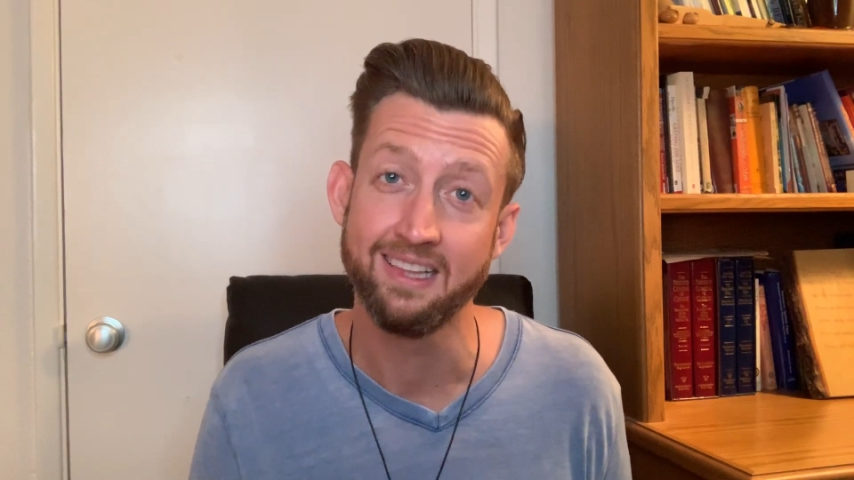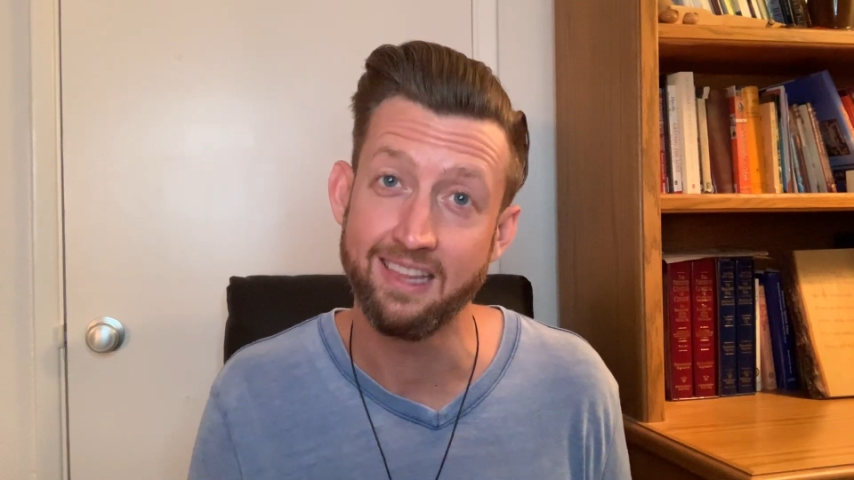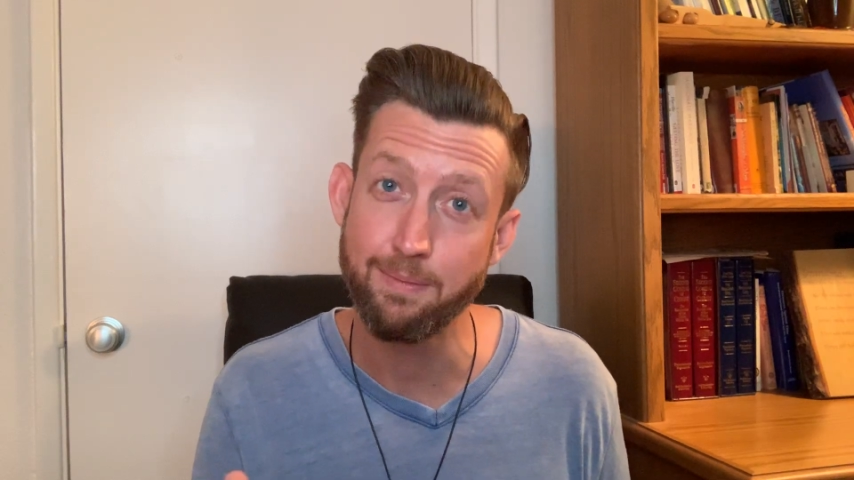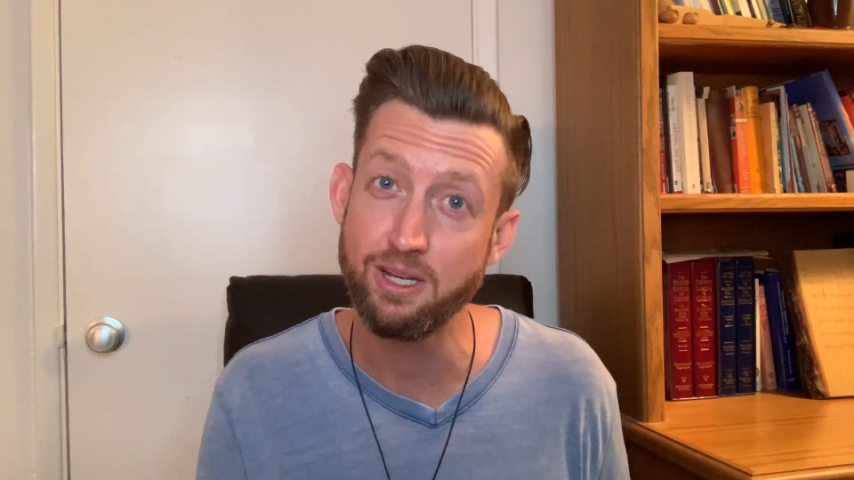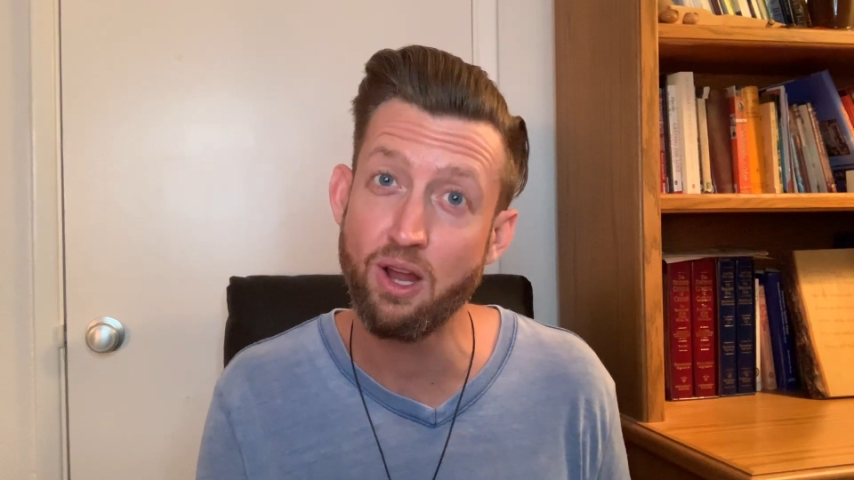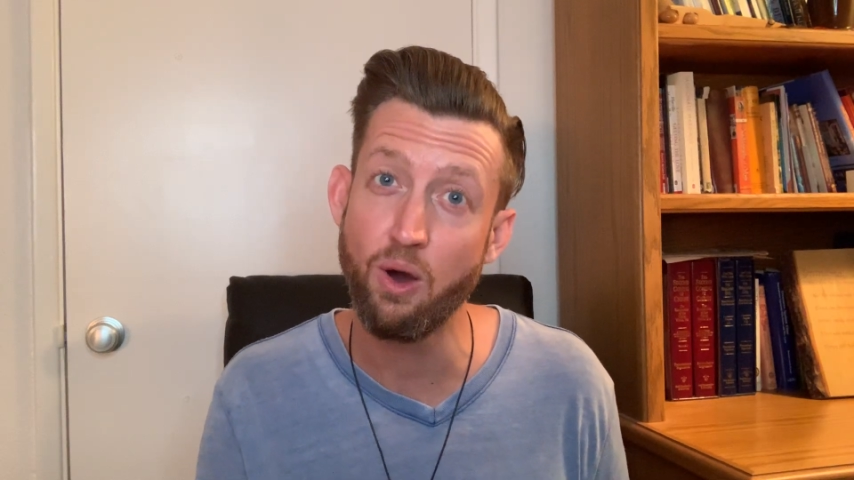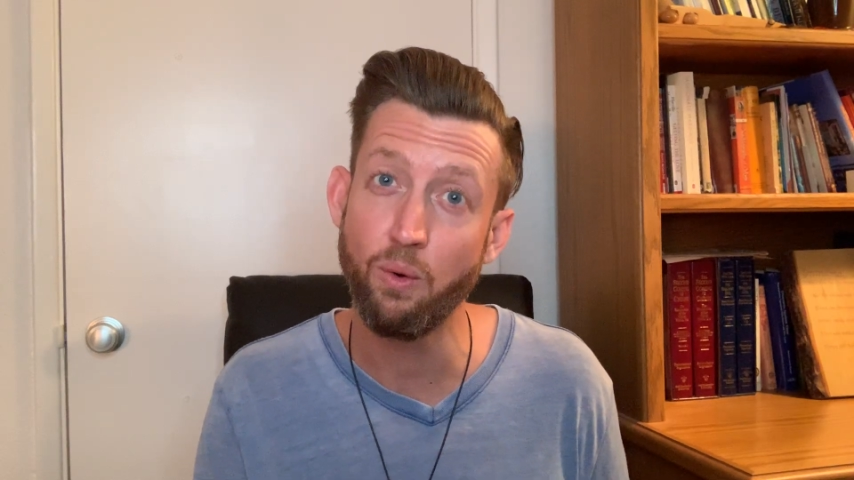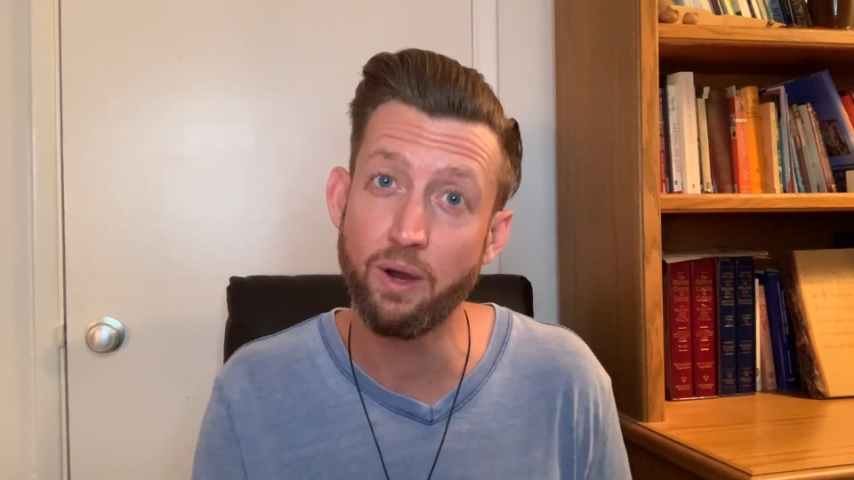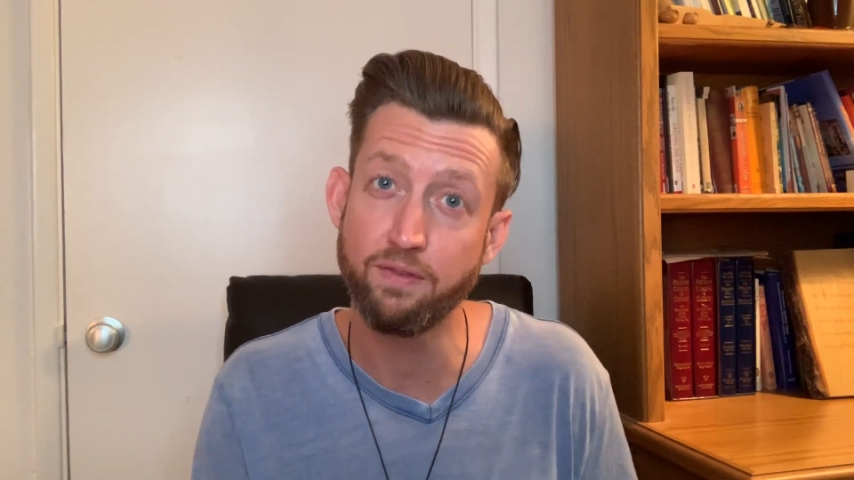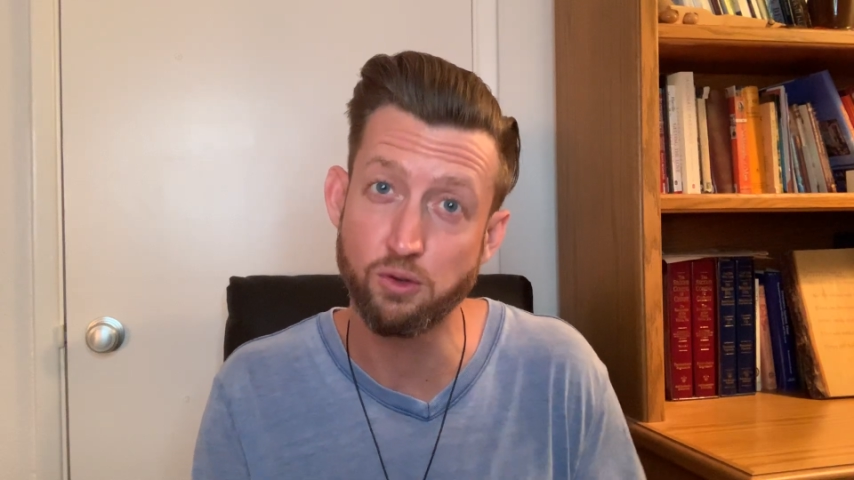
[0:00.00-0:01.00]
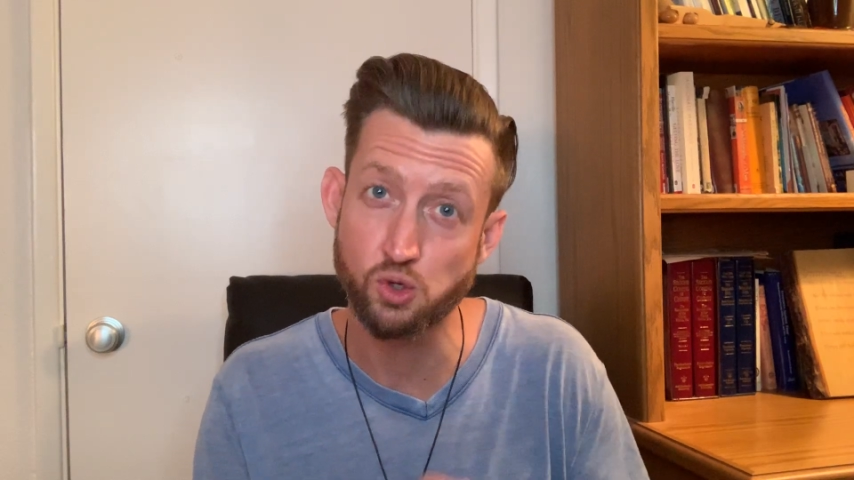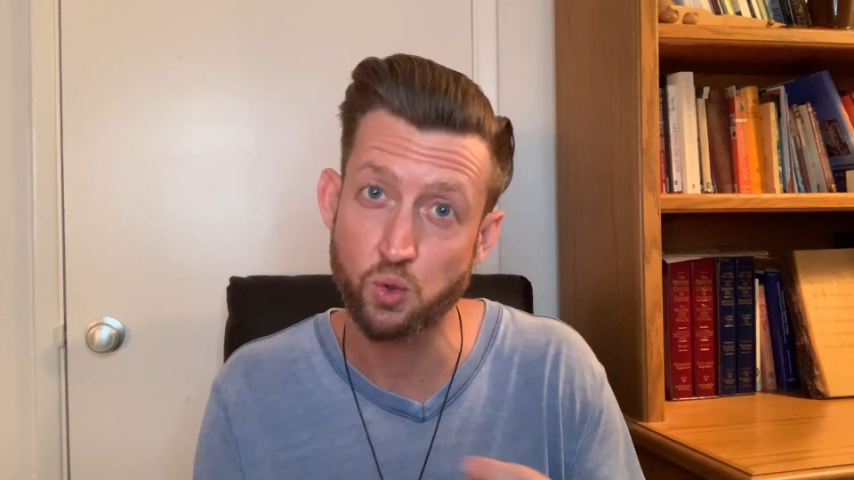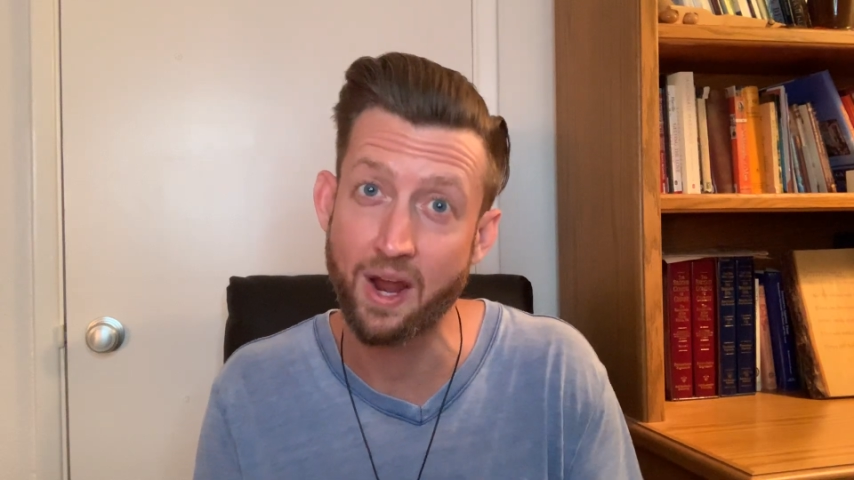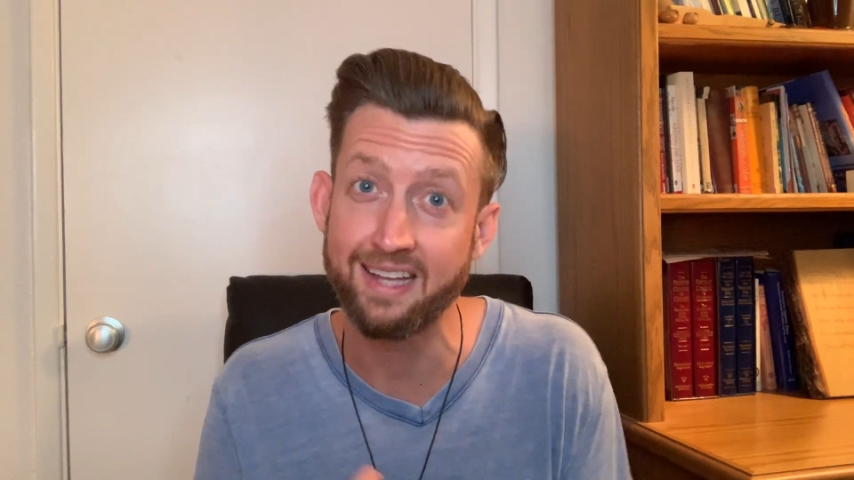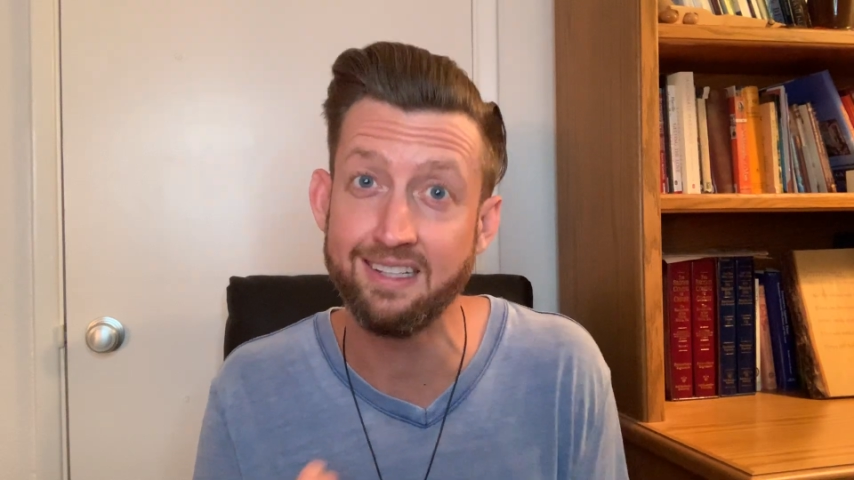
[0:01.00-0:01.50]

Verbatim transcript: Let me know if you try